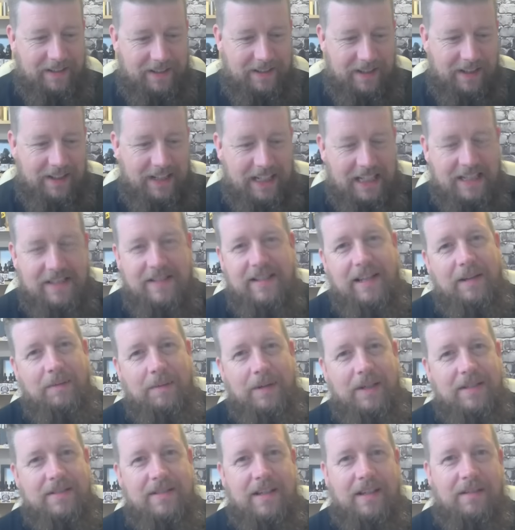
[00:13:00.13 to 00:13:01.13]
I don't need to say
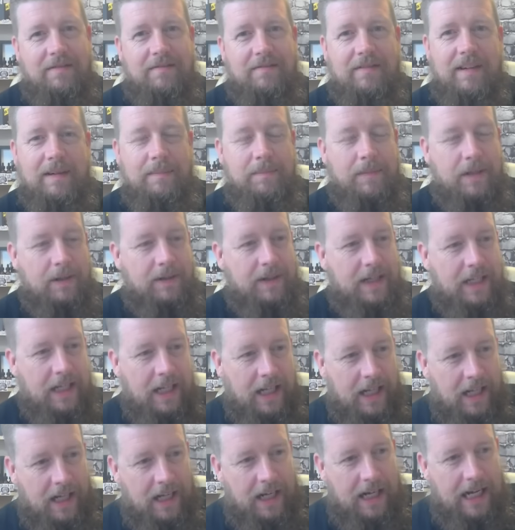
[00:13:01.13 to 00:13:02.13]
words like rim, do
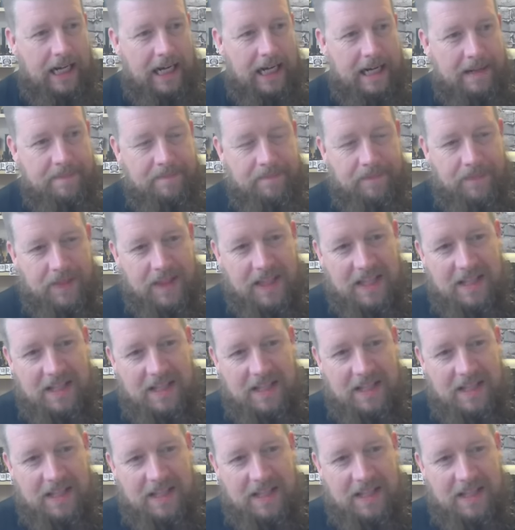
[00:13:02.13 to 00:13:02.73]
I?